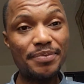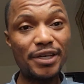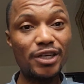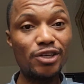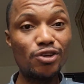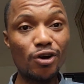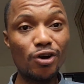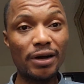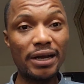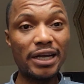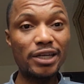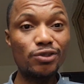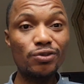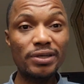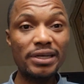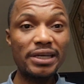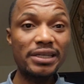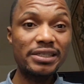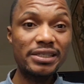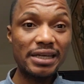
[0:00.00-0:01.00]
in your
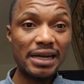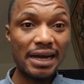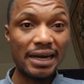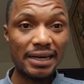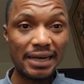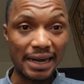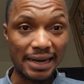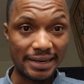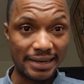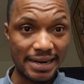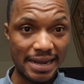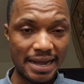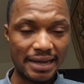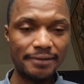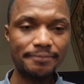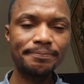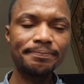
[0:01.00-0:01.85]
educational career.